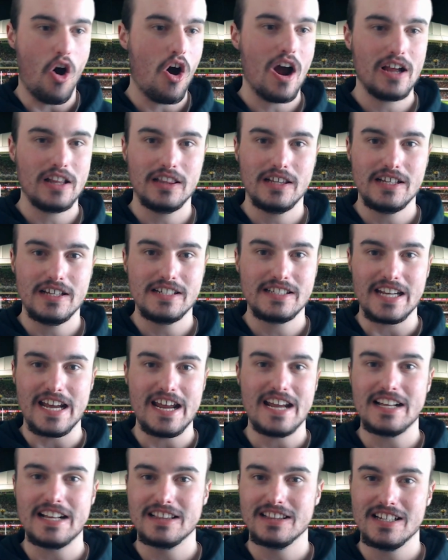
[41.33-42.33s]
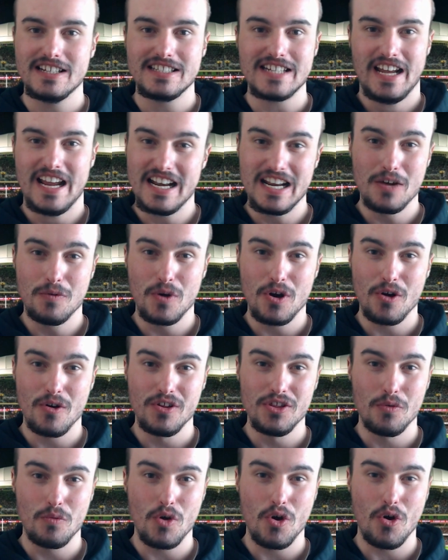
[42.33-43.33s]
Ireland, England, anywhere
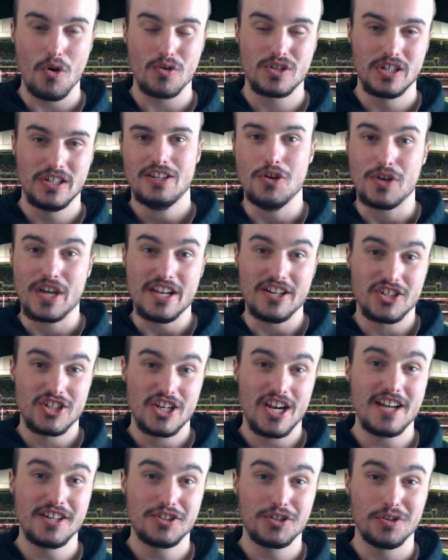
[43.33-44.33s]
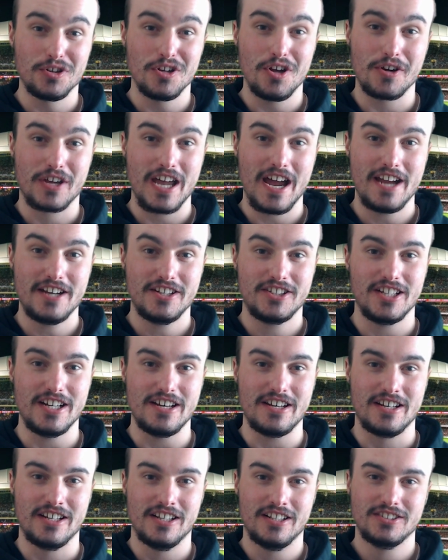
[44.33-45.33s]
in the world, you can change your
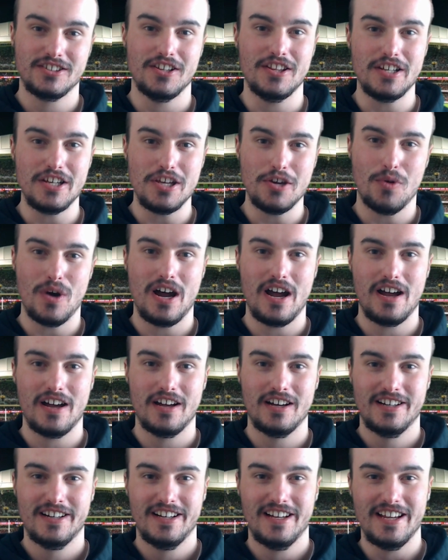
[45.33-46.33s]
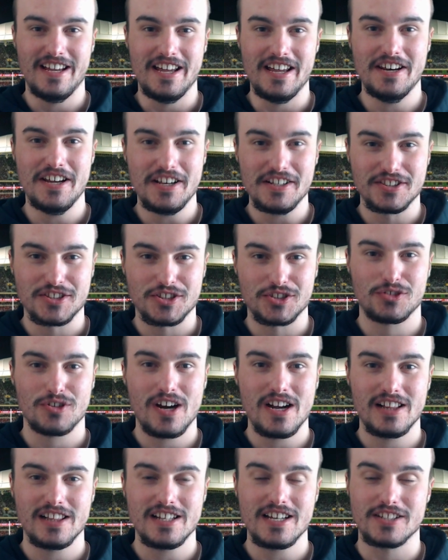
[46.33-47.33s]
location so that you are in
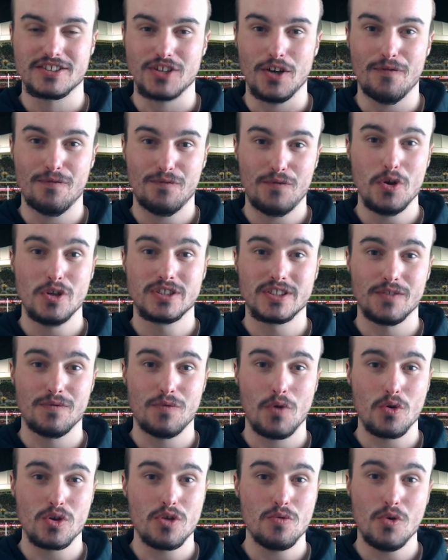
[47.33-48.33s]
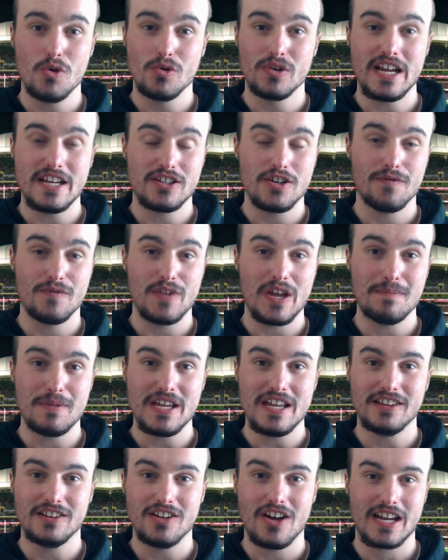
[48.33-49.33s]
Australia. So first of all, you will need your
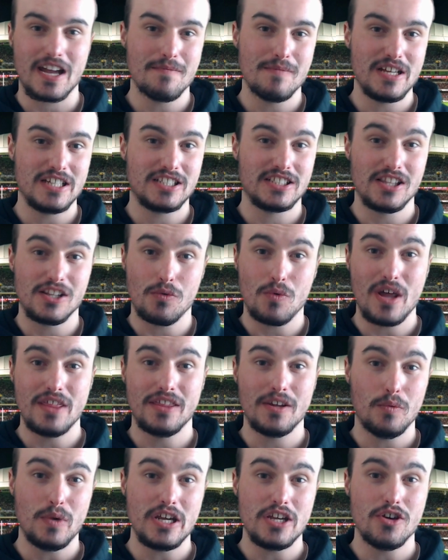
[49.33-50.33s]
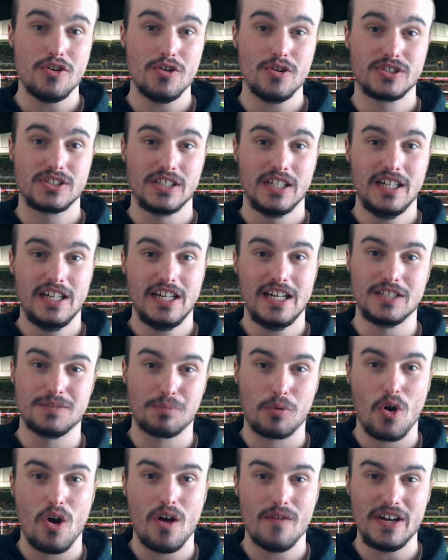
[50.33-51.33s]
VPN. Like I mentioned, the one that we use is
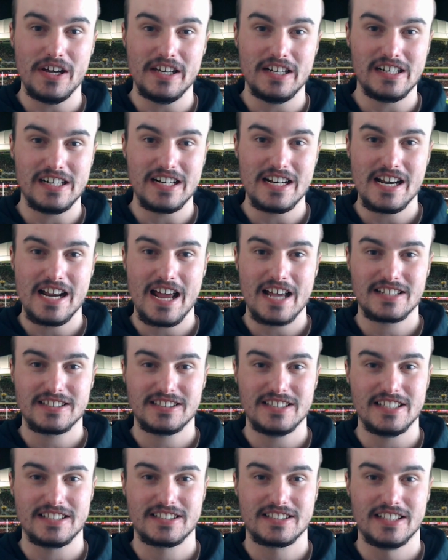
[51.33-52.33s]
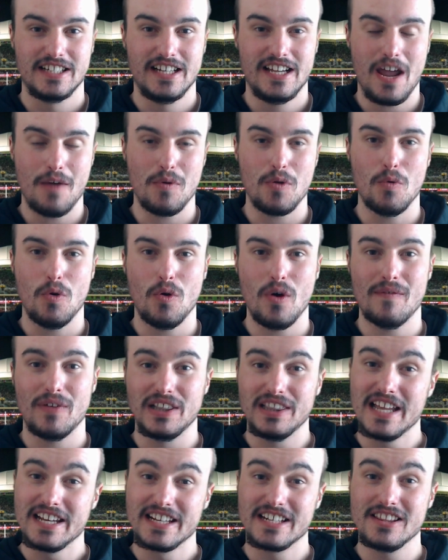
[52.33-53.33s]
private internet access and we will have a
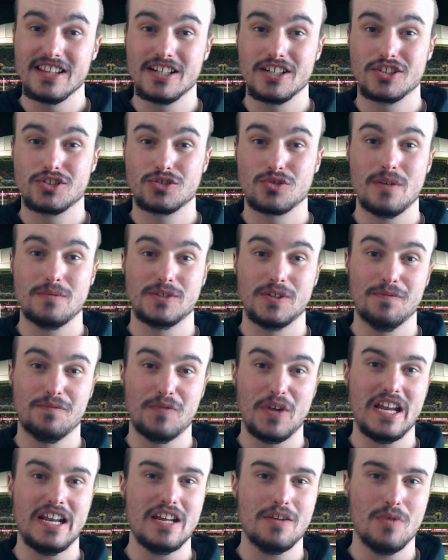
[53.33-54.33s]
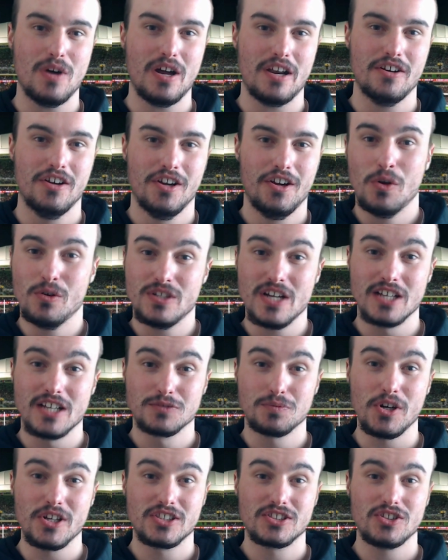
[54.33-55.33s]
link in the description for anyone who
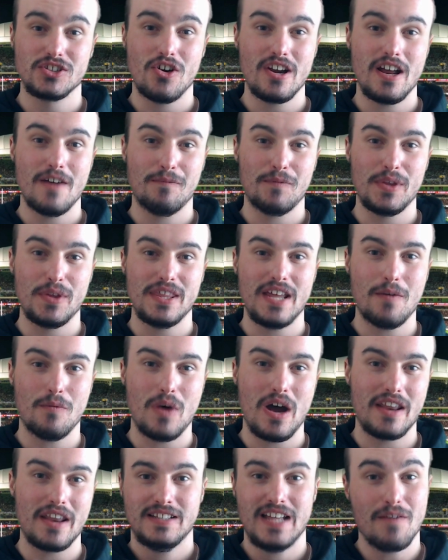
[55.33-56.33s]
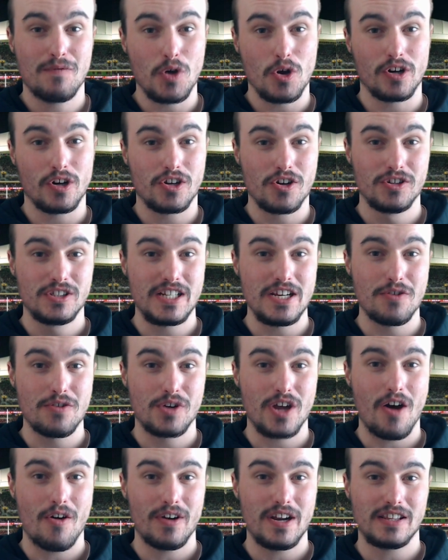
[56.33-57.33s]
does want to sign up for that one. They've got a good deal
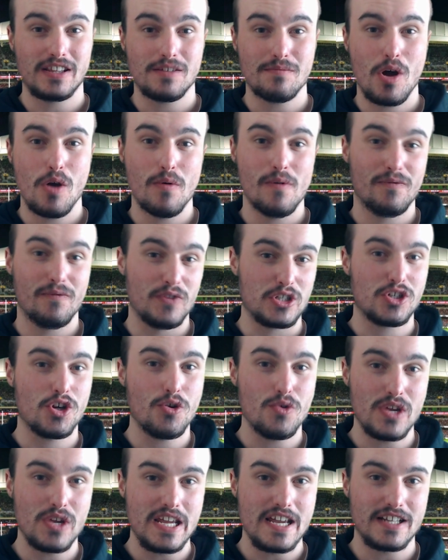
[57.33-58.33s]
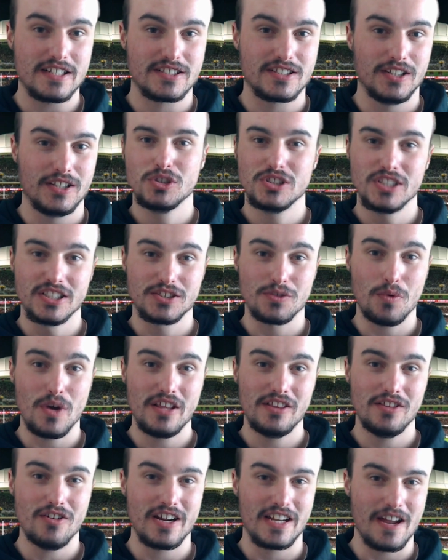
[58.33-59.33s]
going at the moment for two years, which is the
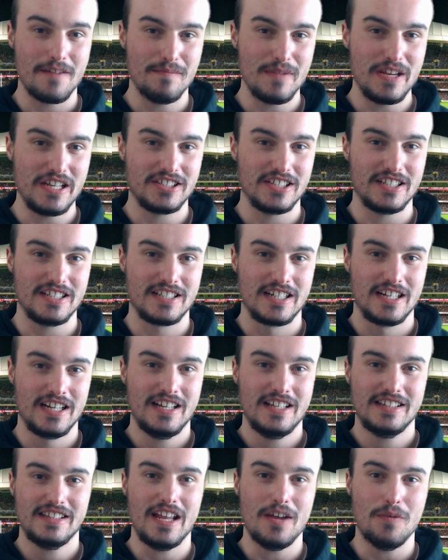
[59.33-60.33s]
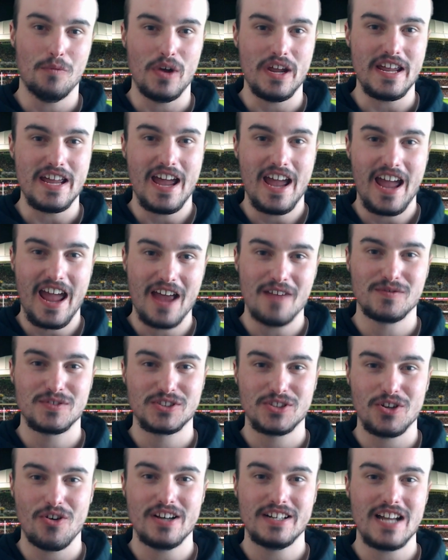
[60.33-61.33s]
one, like I mentioned, that we have
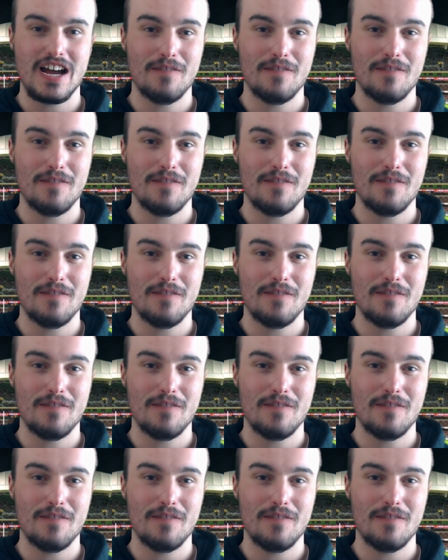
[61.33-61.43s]
signed